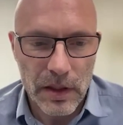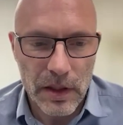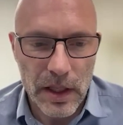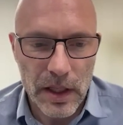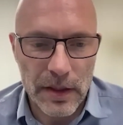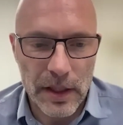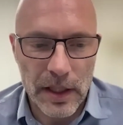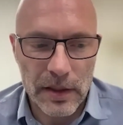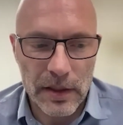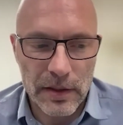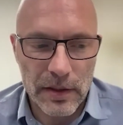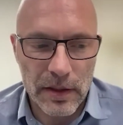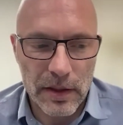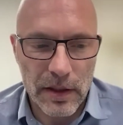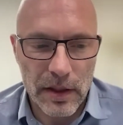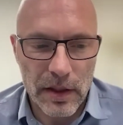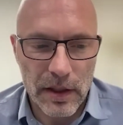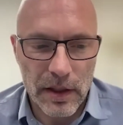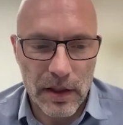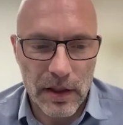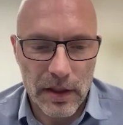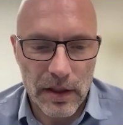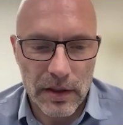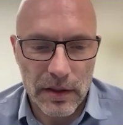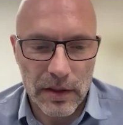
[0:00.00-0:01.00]
they're
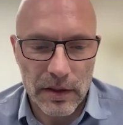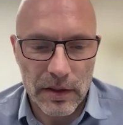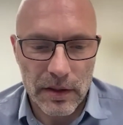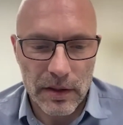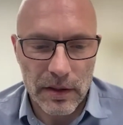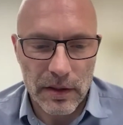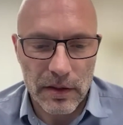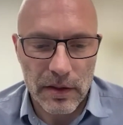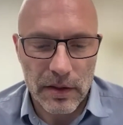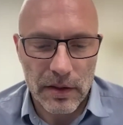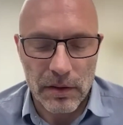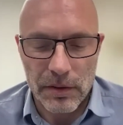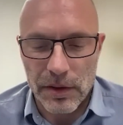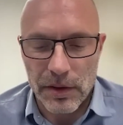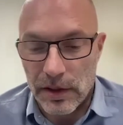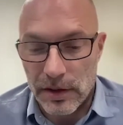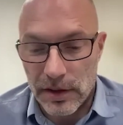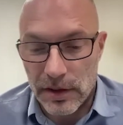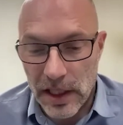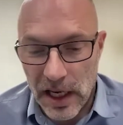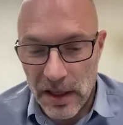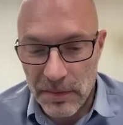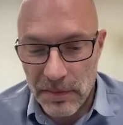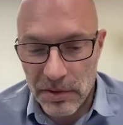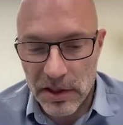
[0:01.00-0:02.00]

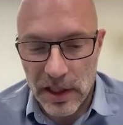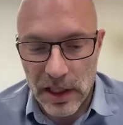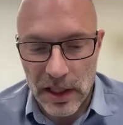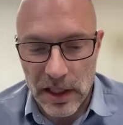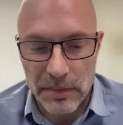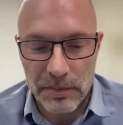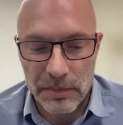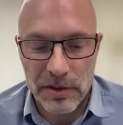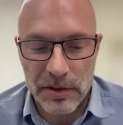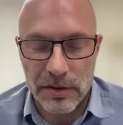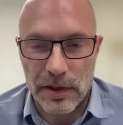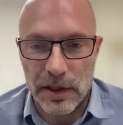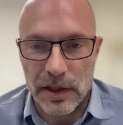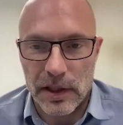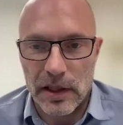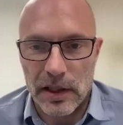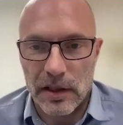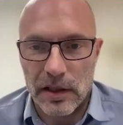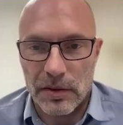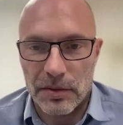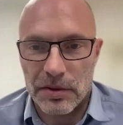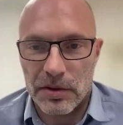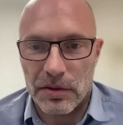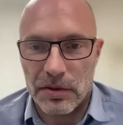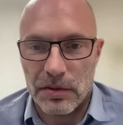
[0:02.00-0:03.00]
timestamps, so they are
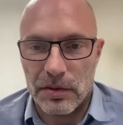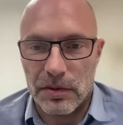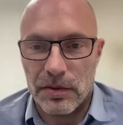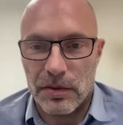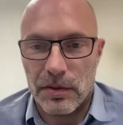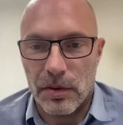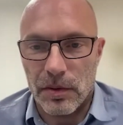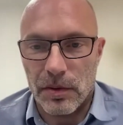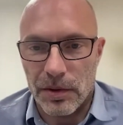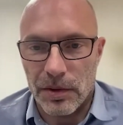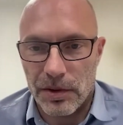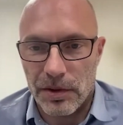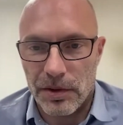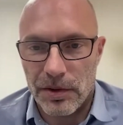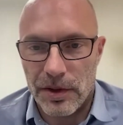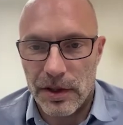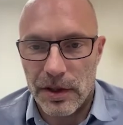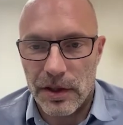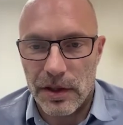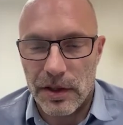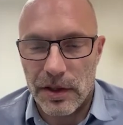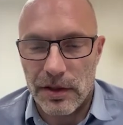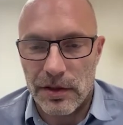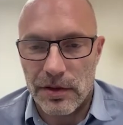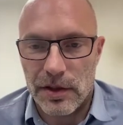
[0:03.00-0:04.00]
also ordered
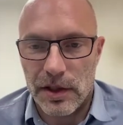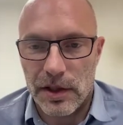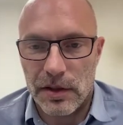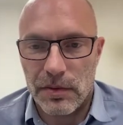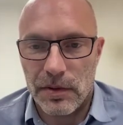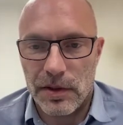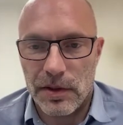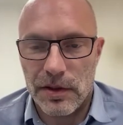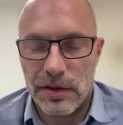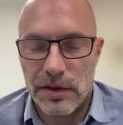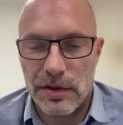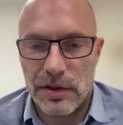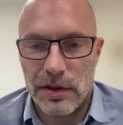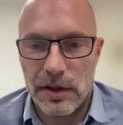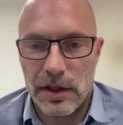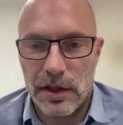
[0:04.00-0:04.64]
in sequence.